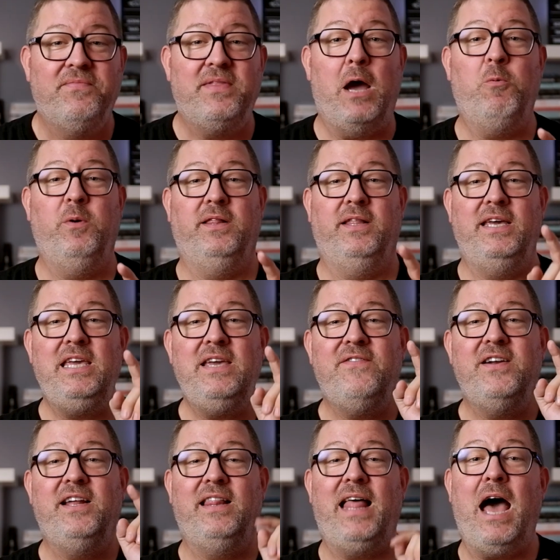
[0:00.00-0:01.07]
that will
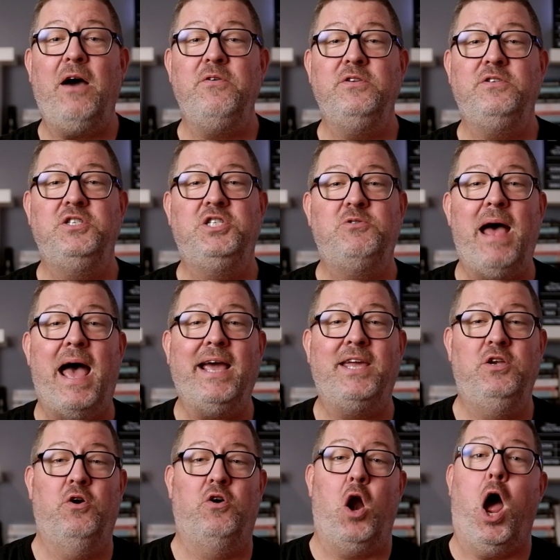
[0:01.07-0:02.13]
even allow you to
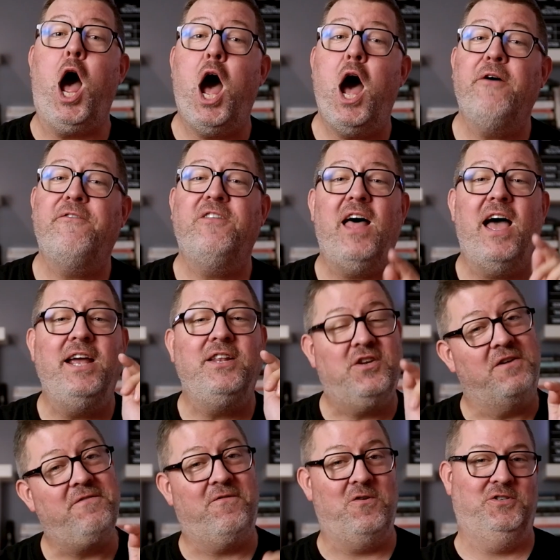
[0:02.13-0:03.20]
track your offline
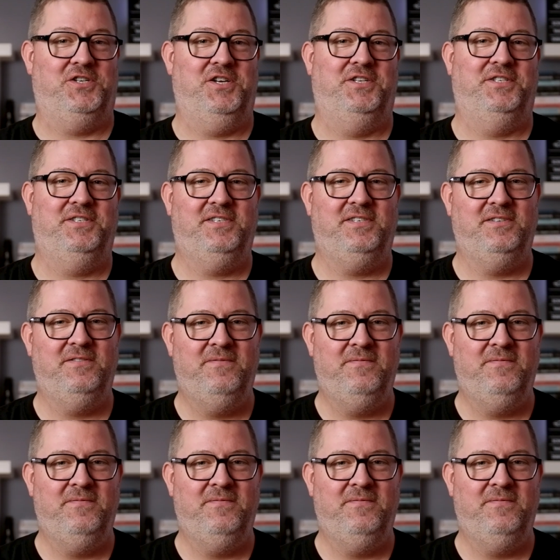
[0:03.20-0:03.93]
conversions.